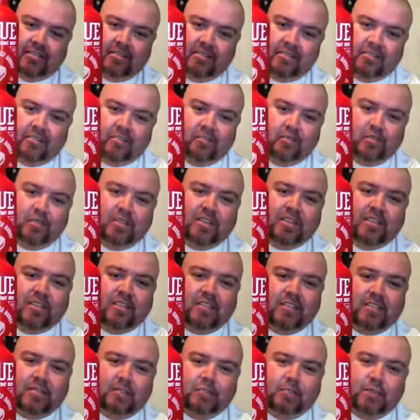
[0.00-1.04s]
couldn't
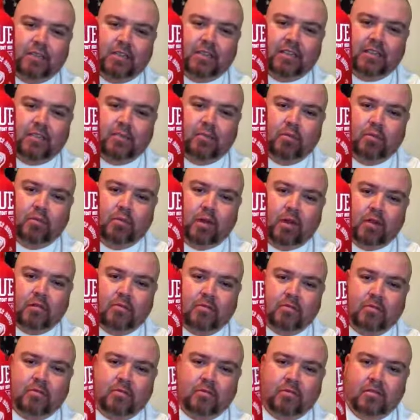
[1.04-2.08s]
resist picking up a bottle.
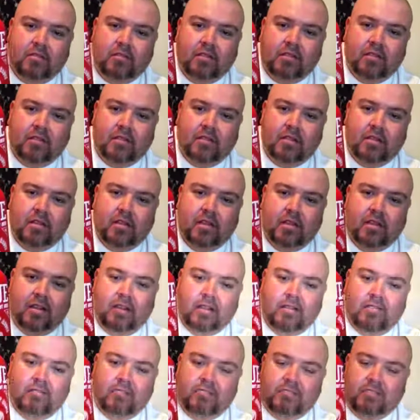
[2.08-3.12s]

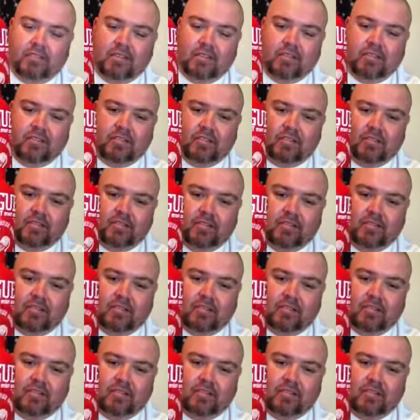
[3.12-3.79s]
It's just